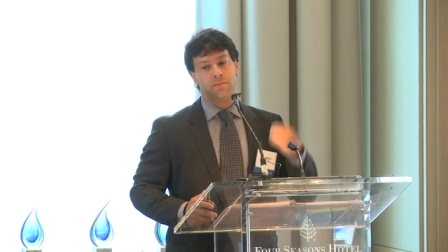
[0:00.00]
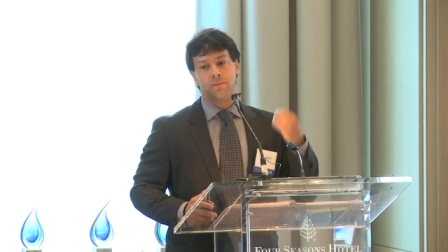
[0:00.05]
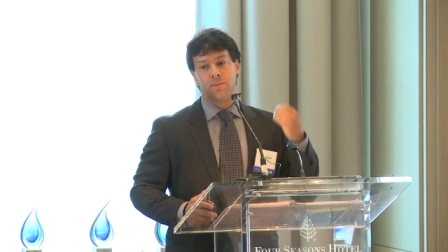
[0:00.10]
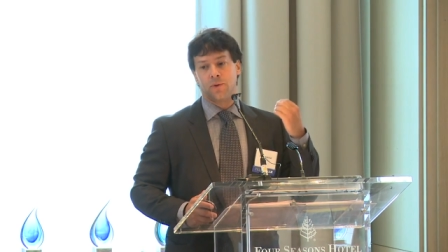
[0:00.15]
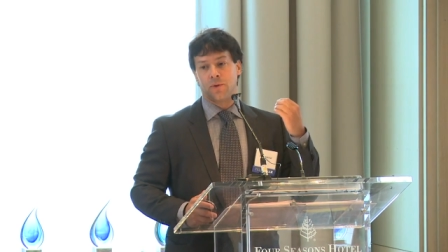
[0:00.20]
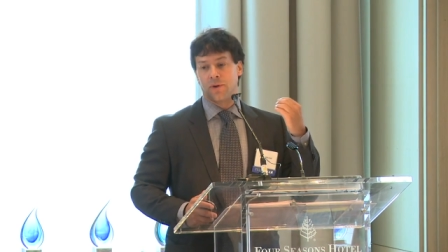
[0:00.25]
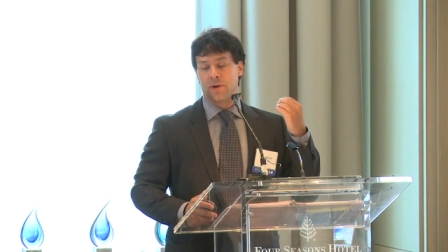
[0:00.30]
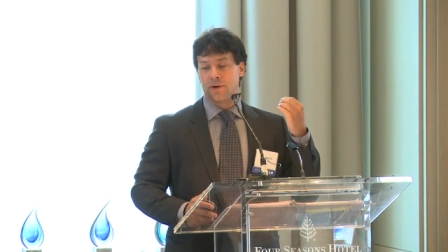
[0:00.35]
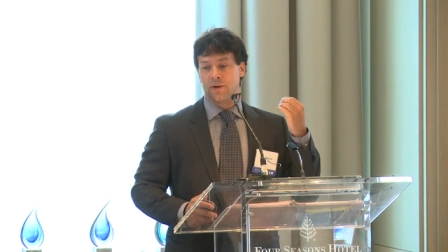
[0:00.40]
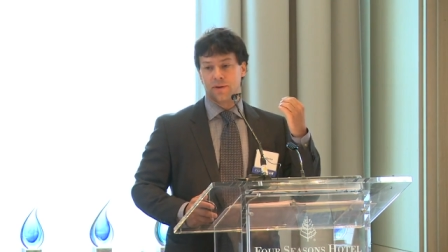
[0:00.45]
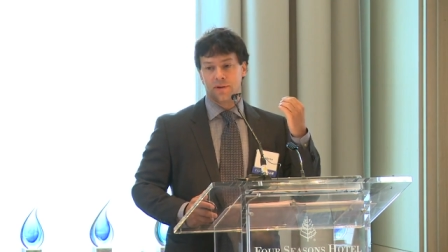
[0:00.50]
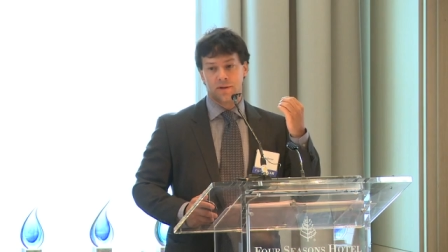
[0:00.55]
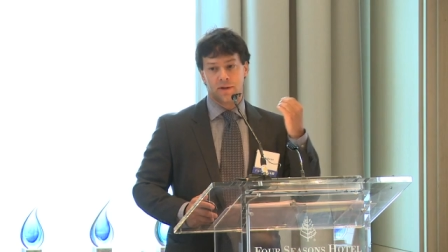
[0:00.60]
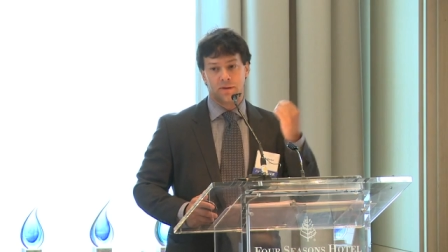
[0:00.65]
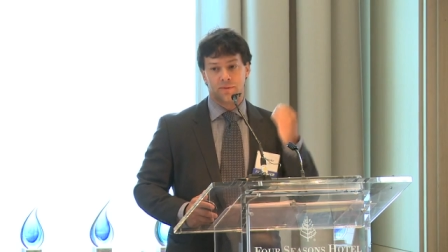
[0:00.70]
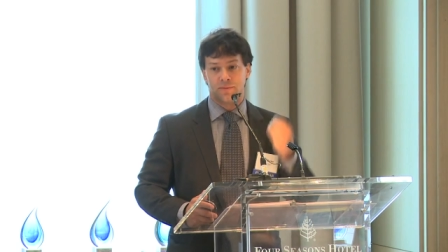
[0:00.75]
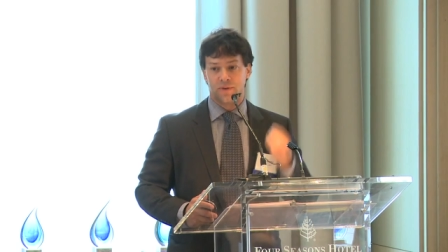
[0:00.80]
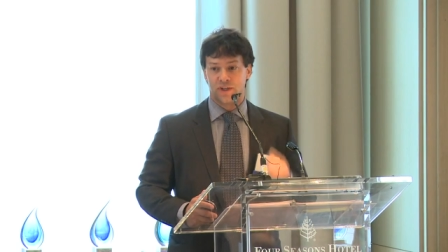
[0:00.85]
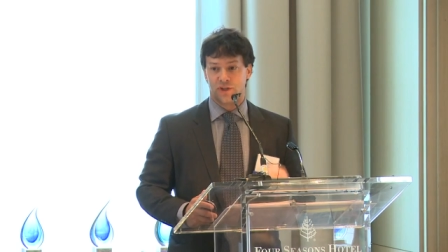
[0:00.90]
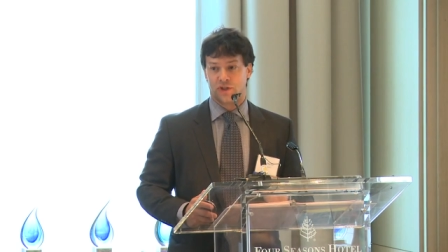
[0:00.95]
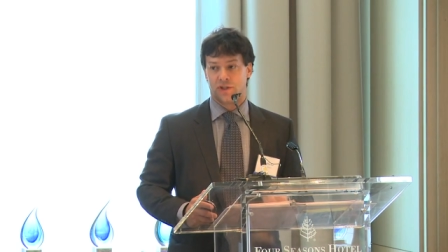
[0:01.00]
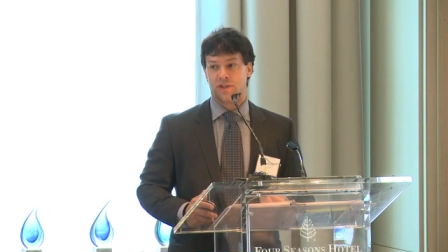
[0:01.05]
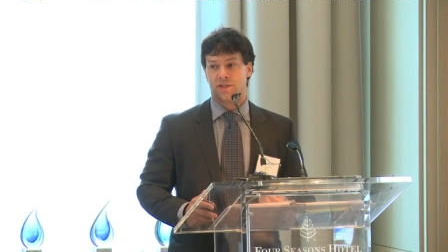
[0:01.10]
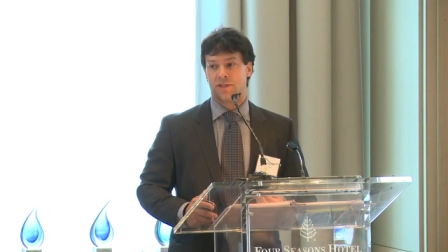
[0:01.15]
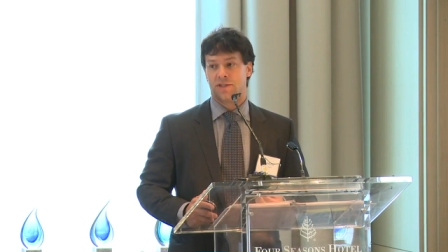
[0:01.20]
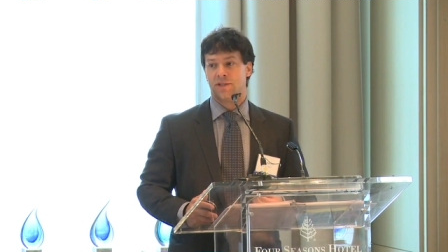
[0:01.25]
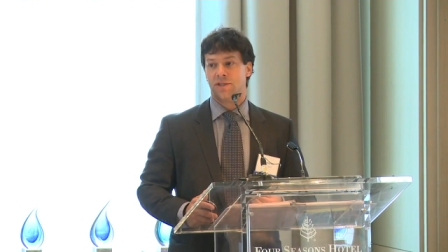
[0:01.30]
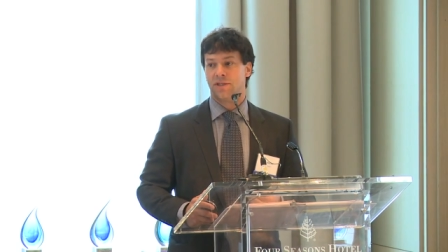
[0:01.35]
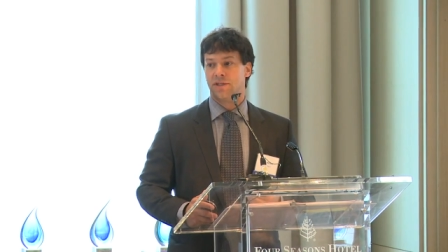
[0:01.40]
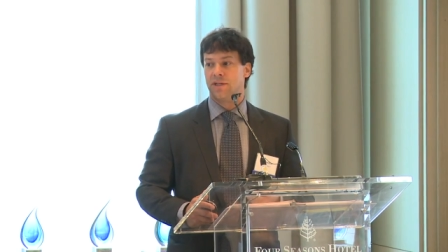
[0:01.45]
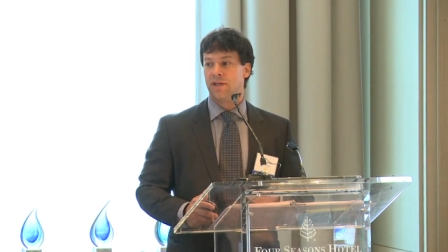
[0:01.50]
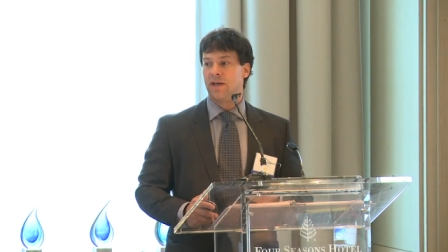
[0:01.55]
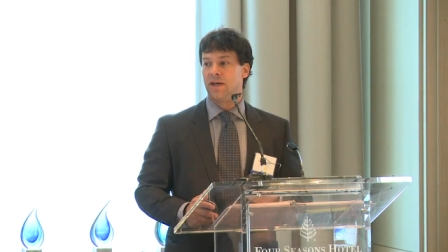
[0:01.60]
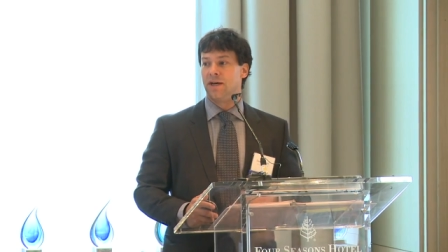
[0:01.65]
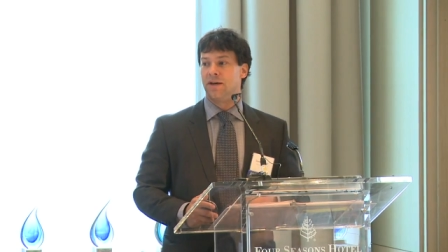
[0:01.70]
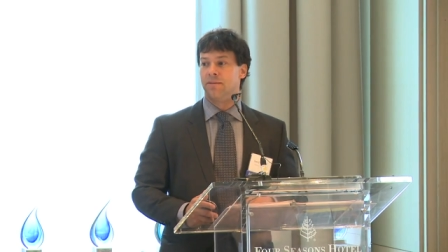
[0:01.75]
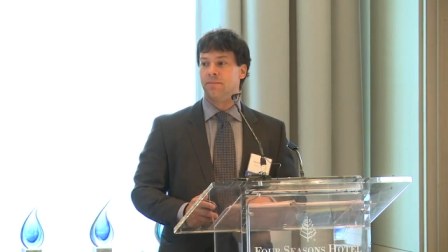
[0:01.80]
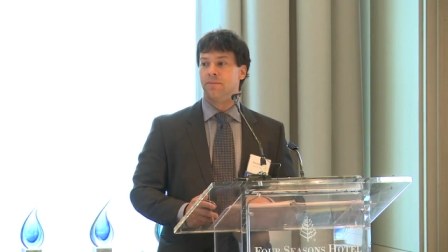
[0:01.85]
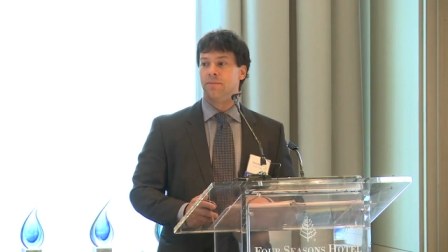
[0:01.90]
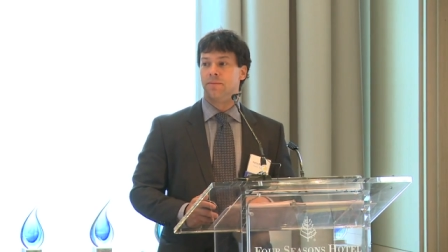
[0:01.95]
more efficient,
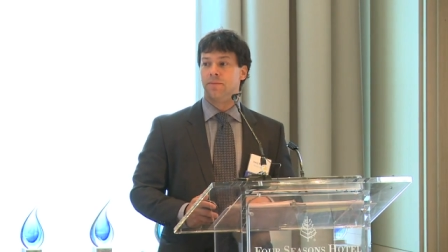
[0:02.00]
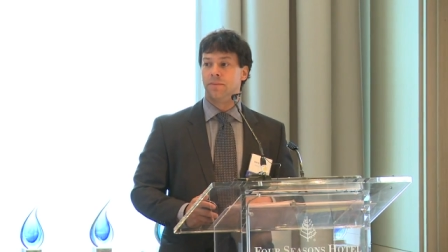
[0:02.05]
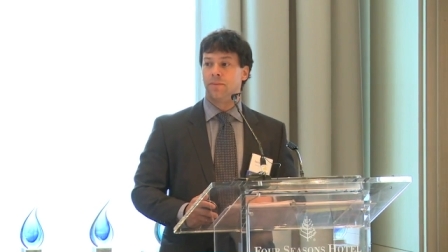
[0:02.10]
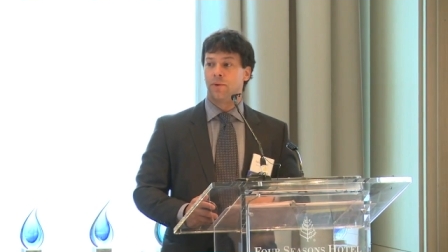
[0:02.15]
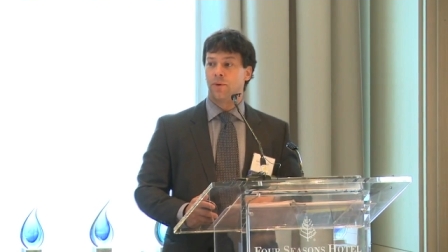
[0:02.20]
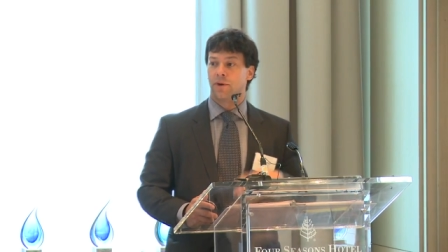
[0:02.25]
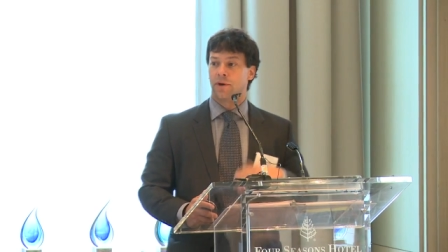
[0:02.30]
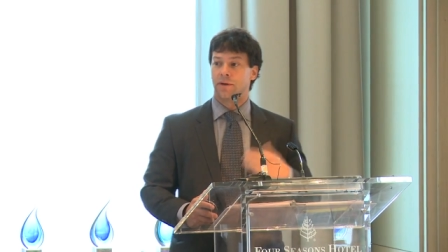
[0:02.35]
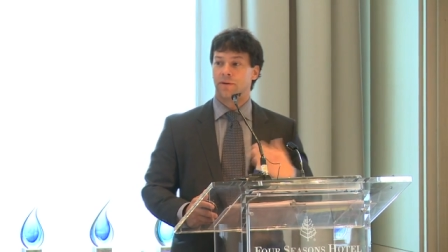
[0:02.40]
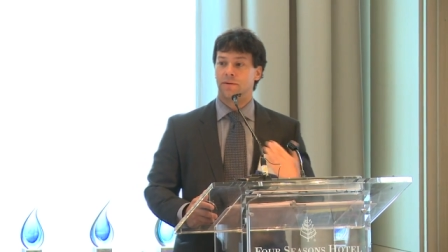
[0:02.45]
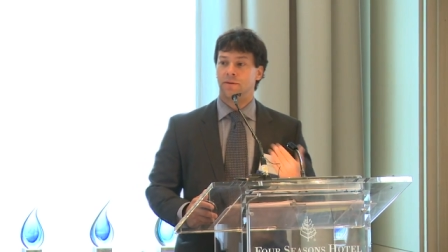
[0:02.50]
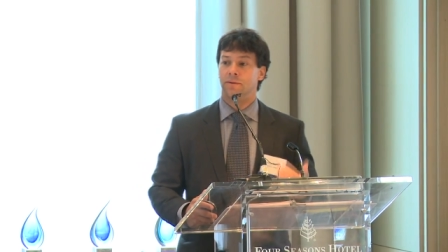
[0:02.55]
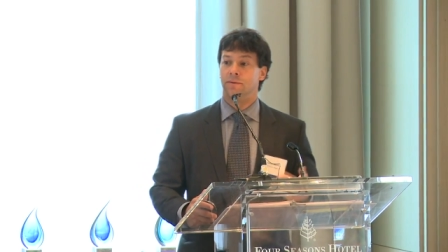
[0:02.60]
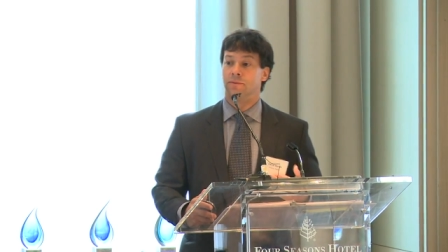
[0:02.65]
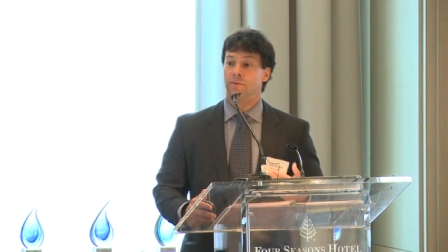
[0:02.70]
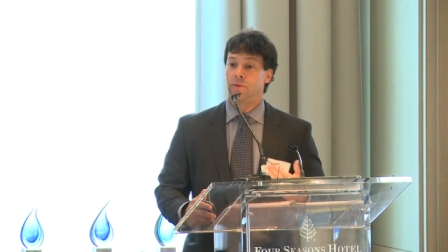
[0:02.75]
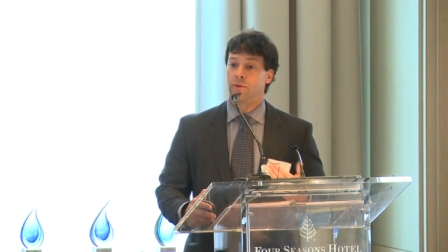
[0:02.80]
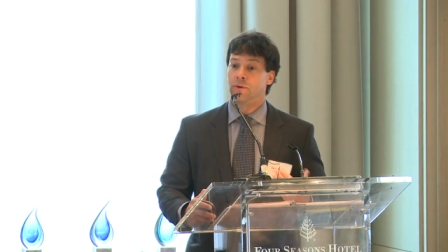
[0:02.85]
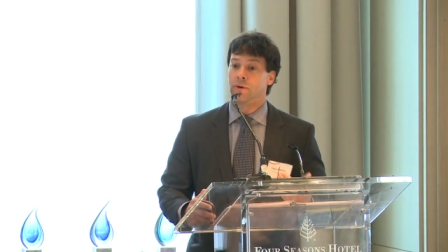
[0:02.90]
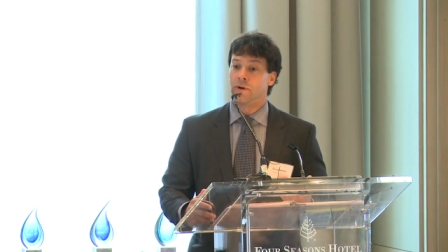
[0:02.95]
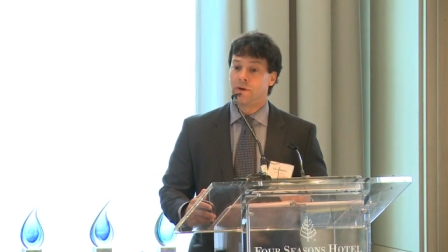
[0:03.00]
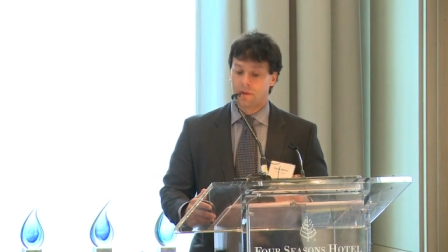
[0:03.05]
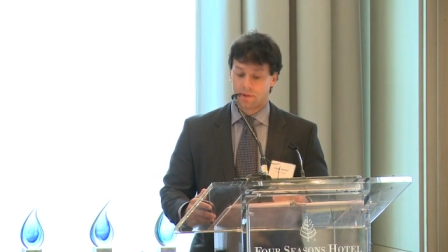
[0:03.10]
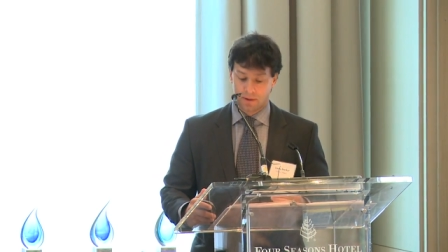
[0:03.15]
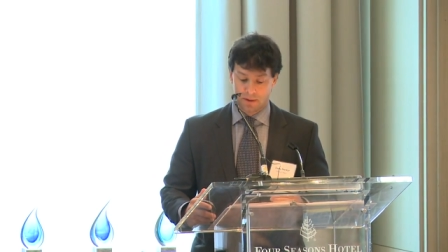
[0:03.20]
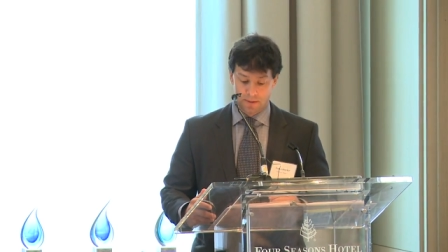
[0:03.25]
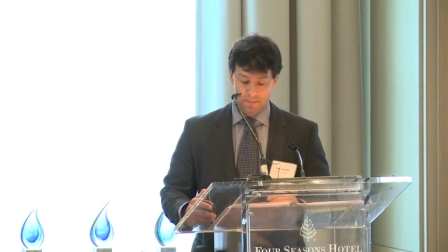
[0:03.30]
more frugal.